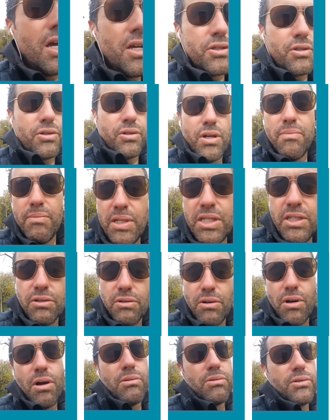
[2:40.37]
trimming
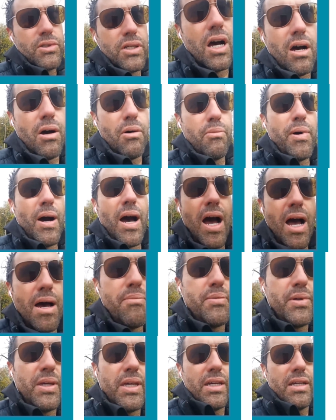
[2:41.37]
your own tall
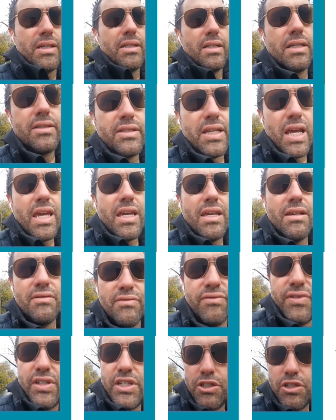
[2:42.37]
poppy and taking
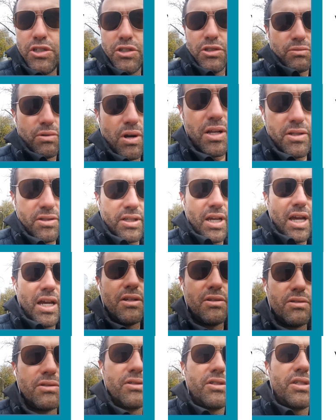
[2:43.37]
vicious runs at
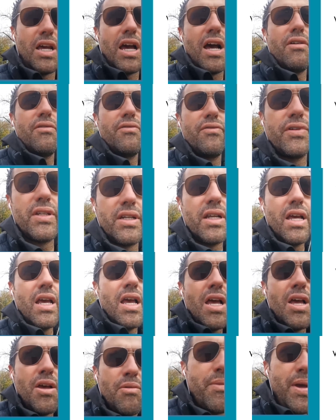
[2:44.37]
yourself,
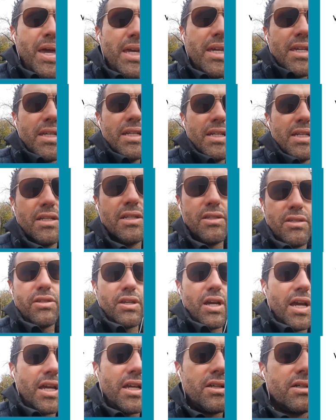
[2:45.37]
making it a
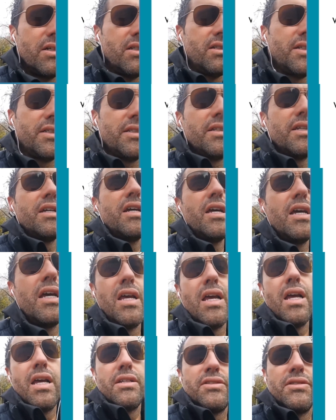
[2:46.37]
cycle and
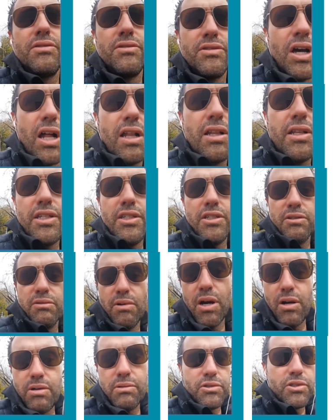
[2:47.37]
dulling your
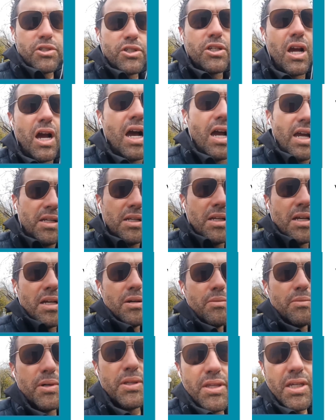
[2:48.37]
own shine.
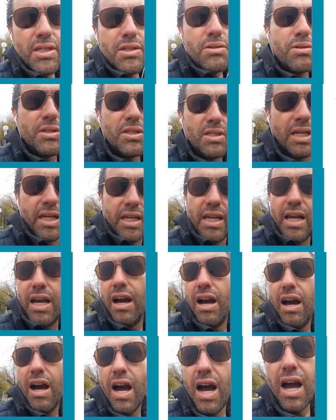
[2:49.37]
But this was like
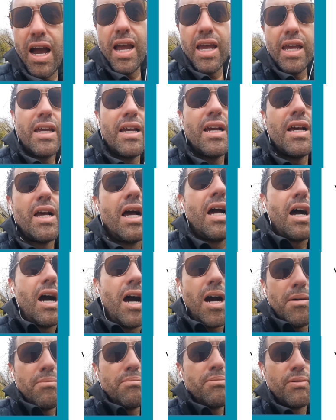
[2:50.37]
a high
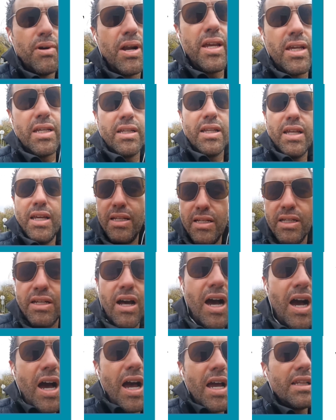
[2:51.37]
upregulated
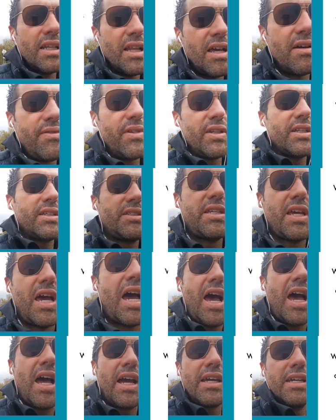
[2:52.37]
high level
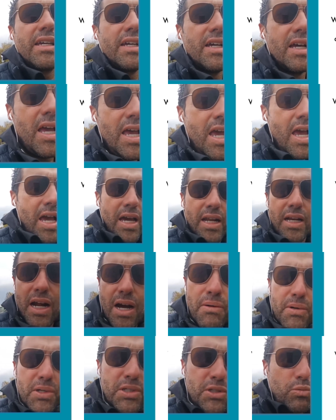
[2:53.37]
attack. And I
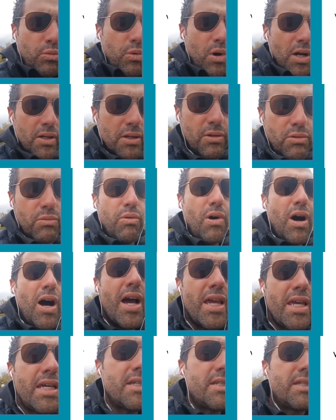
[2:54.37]
always wondered why
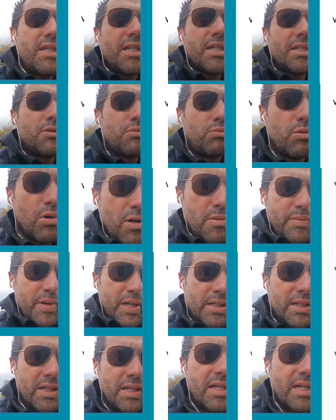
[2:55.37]
is this woman